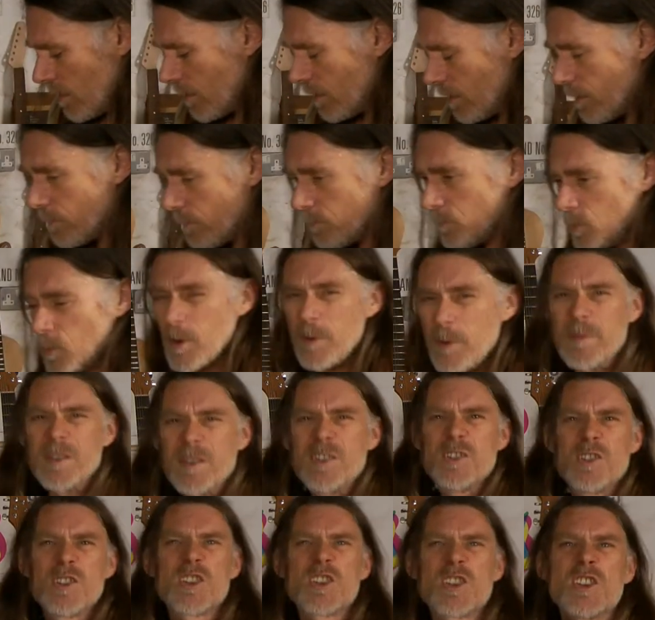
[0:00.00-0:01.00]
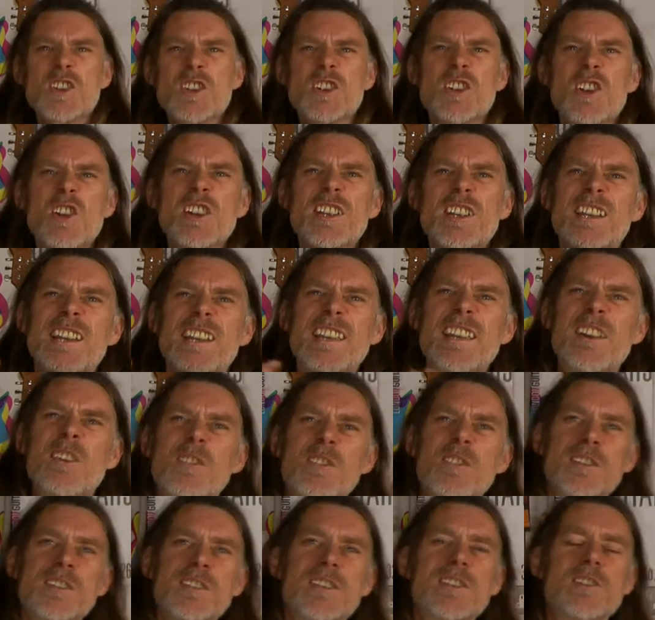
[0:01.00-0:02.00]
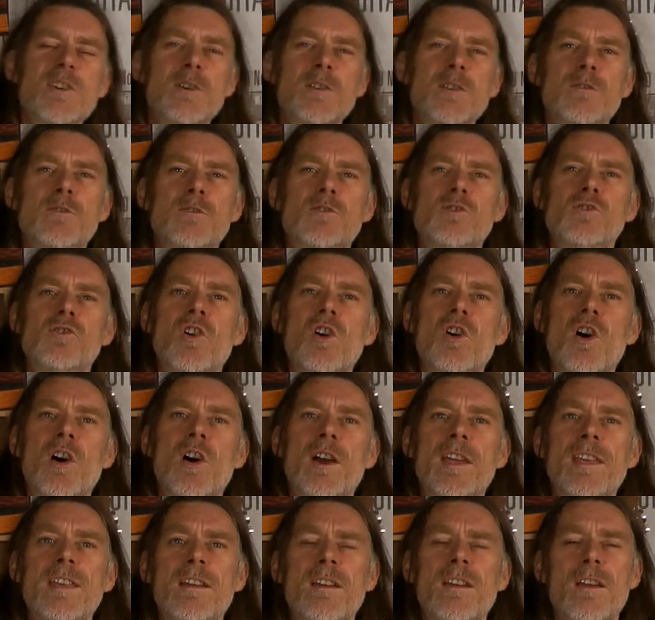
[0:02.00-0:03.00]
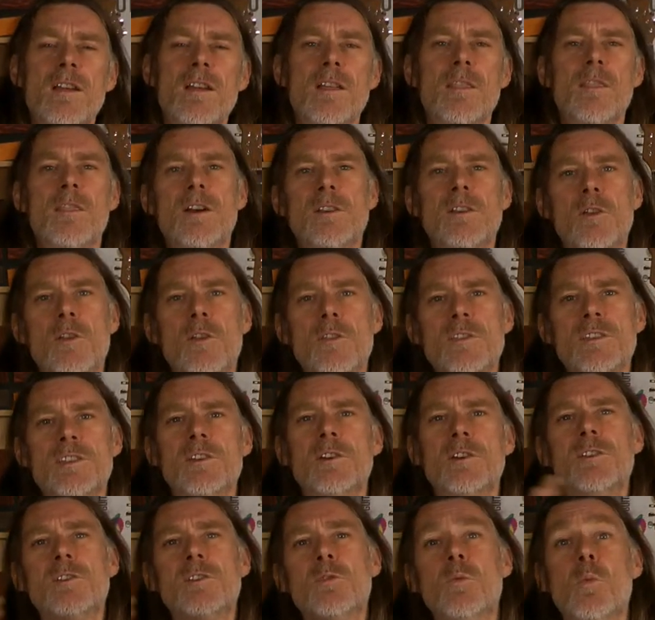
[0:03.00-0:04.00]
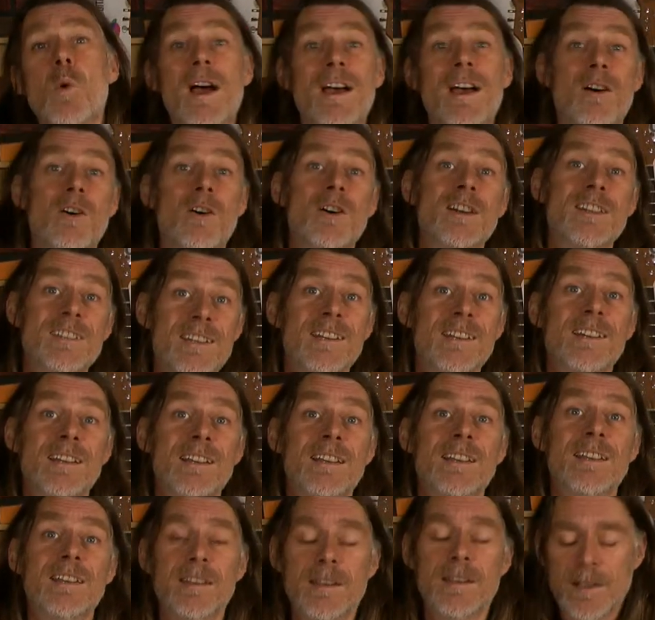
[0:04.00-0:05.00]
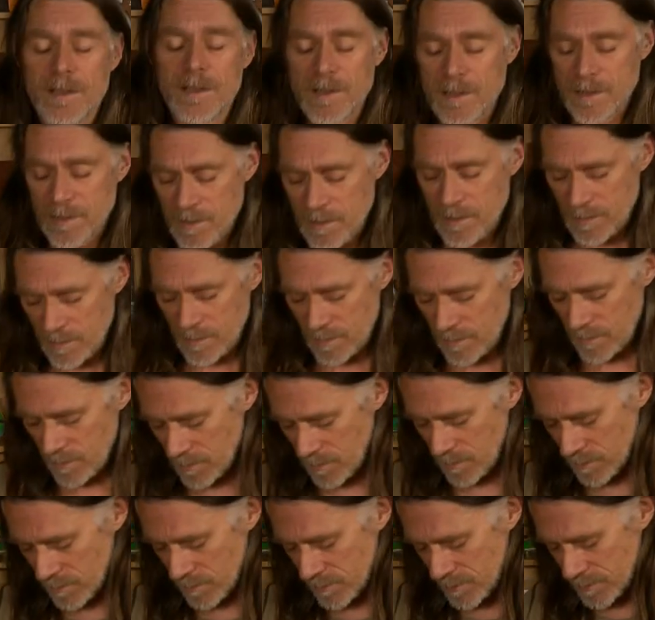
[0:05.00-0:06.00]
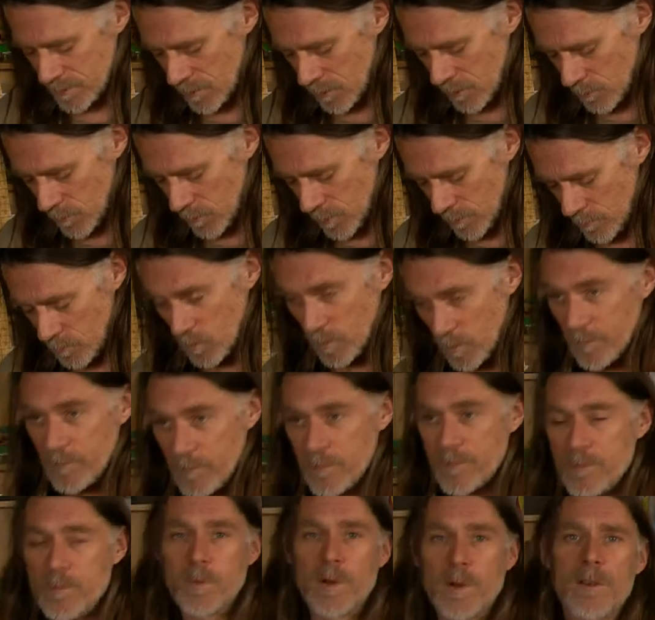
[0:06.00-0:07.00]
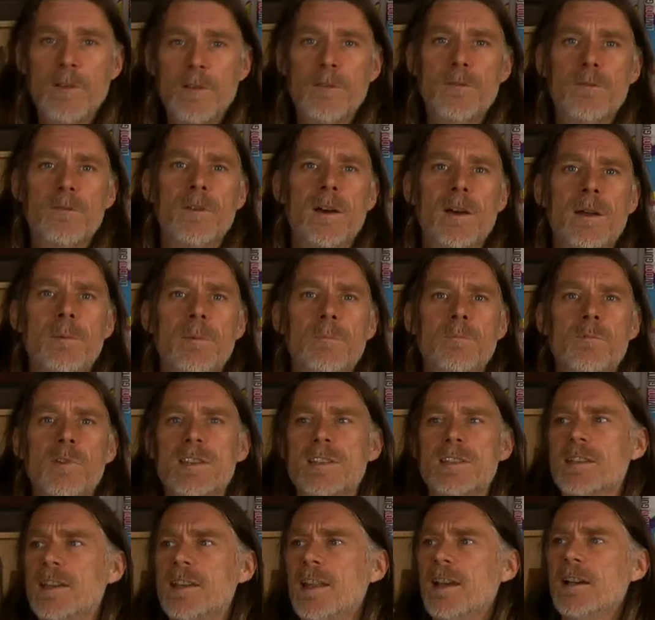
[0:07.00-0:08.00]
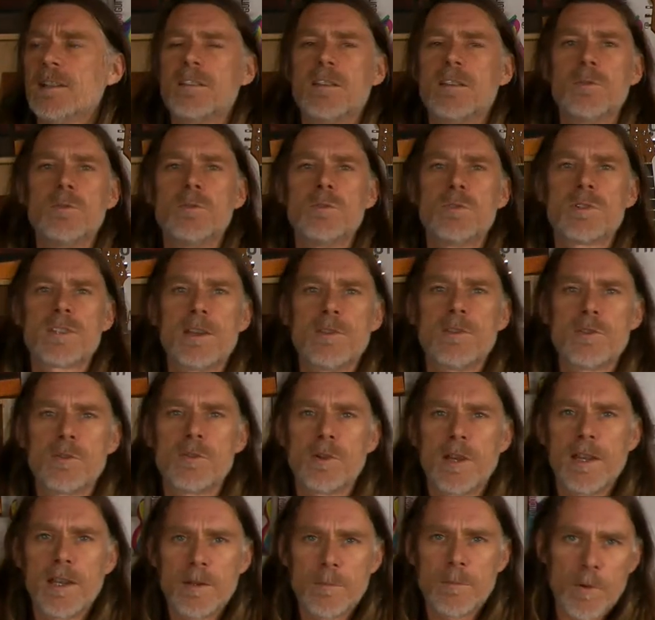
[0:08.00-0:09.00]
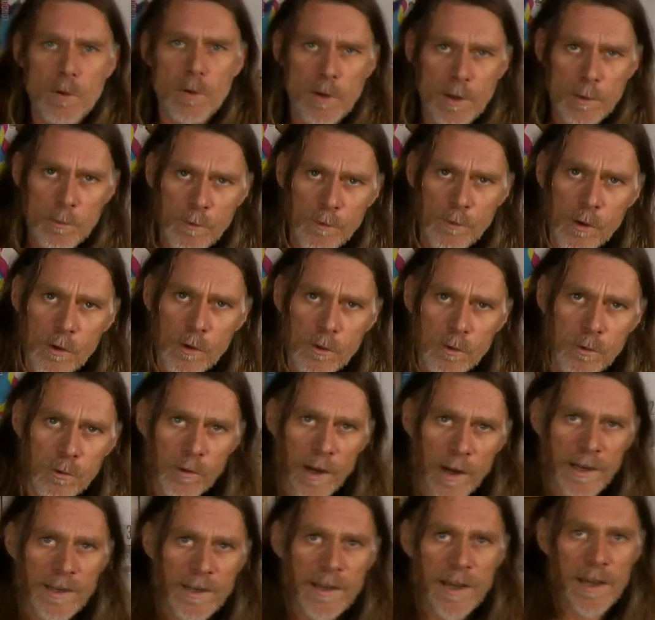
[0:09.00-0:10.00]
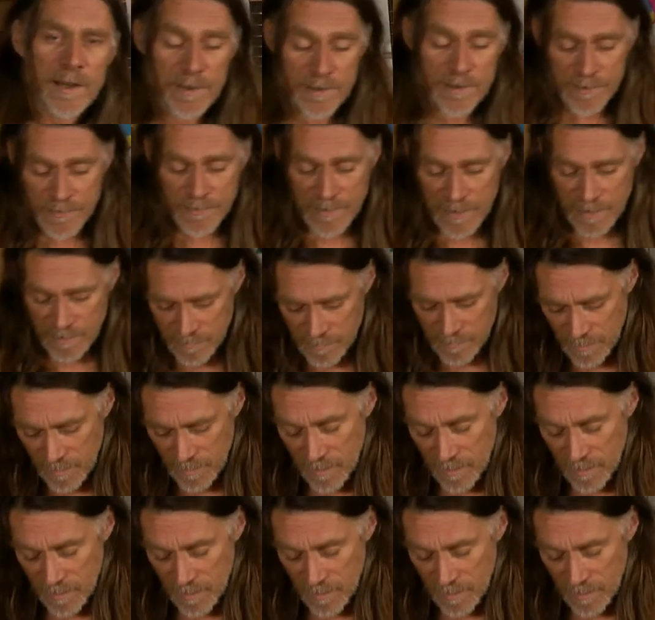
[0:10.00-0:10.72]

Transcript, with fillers: We want to be just slightly on the side of dry than on the side of wet, ideally. So we've recently had all central heating put in. We've got all radiators and that.